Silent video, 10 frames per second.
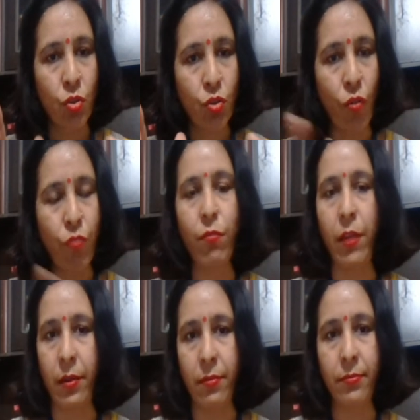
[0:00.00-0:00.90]

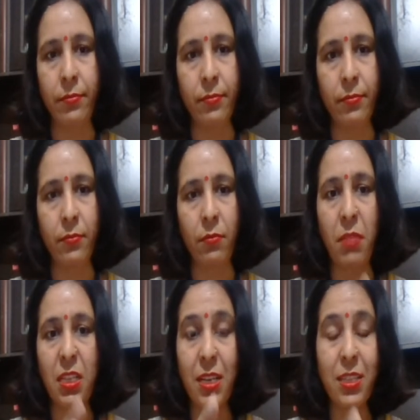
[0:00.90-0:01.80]
software,
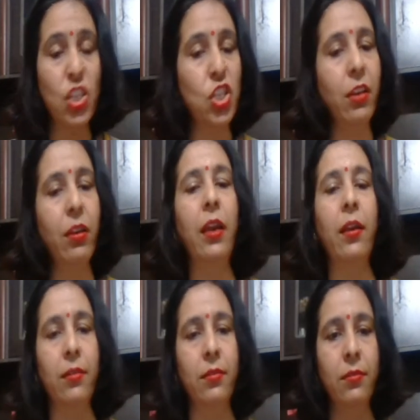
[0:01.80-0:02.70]
malicious
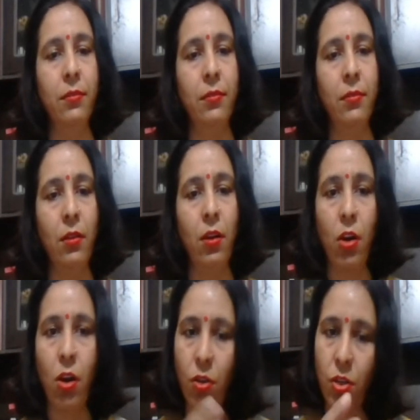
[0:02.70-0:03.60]
link
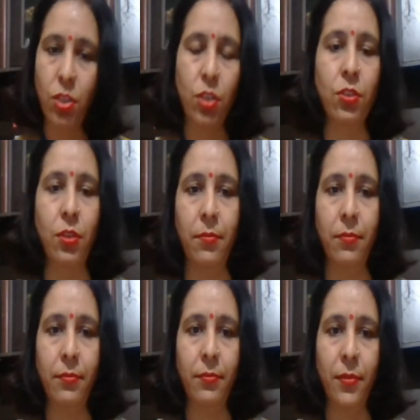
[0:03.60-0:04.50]
on your system.
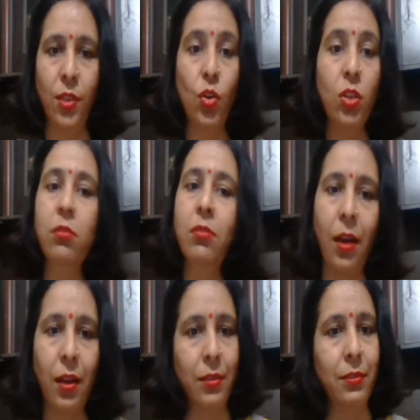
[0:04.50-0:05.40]
You
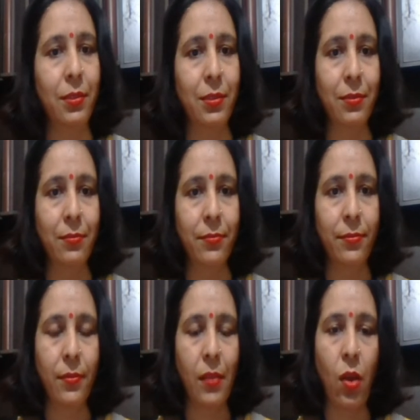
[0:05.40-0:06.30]
installed it.
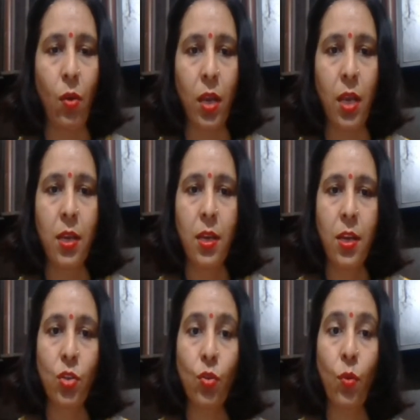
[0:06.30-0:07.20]
Okay.
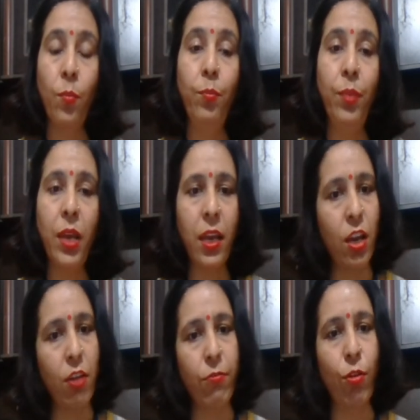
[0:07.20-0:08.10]
So be
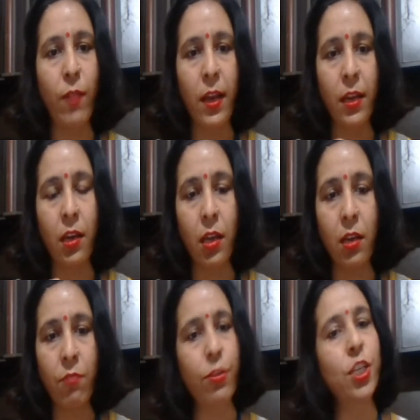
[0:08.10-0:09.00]
careful when
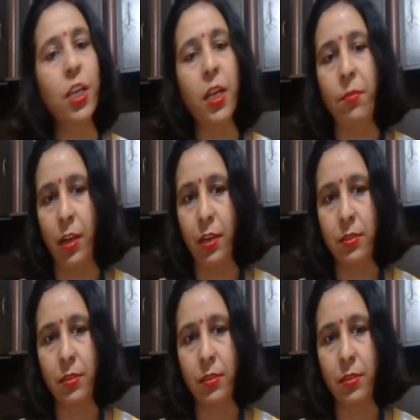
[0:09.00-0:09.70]
in phishing email,